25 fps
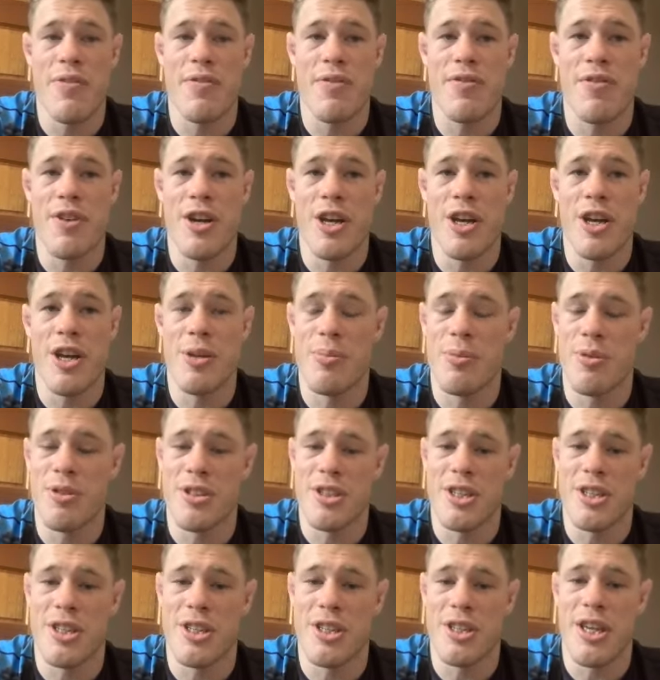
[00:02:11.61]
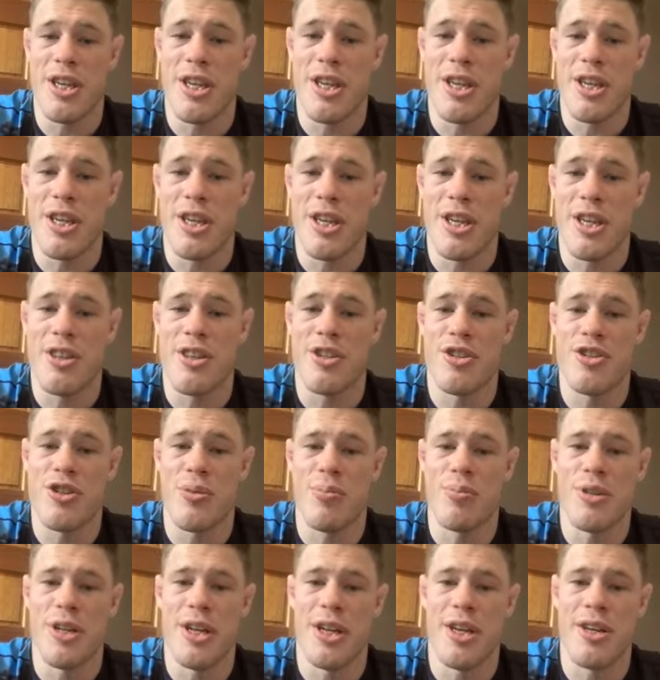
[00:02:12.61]
available to get the job
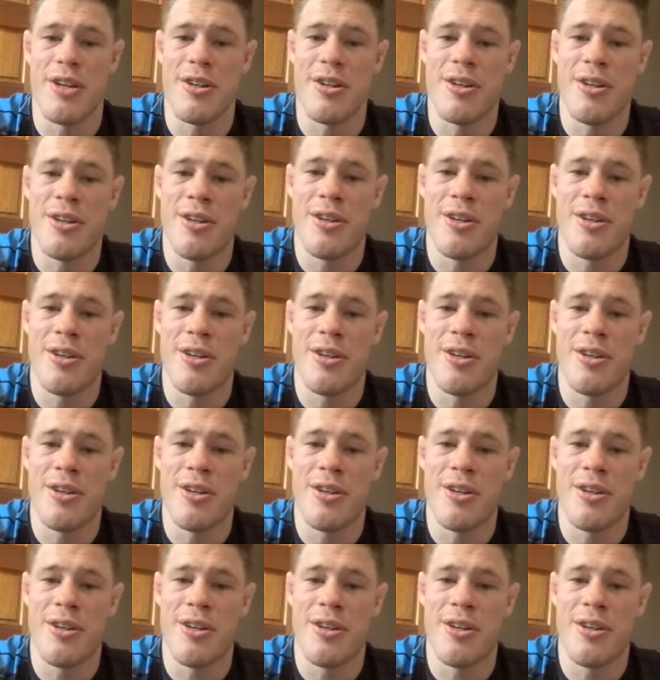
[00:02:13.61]
done.